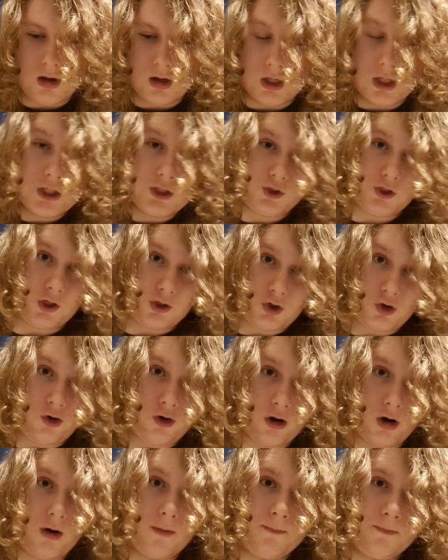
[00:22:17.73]
Datura,
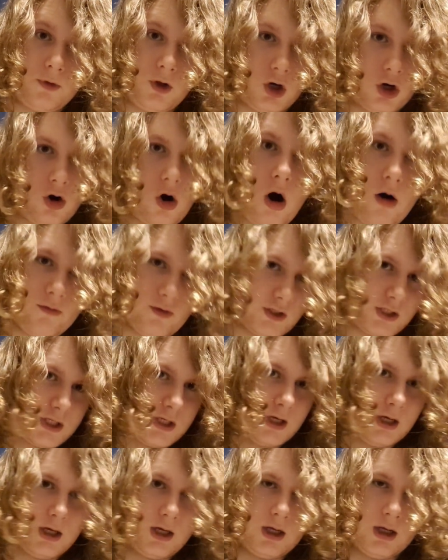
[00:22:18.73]
you know, obviously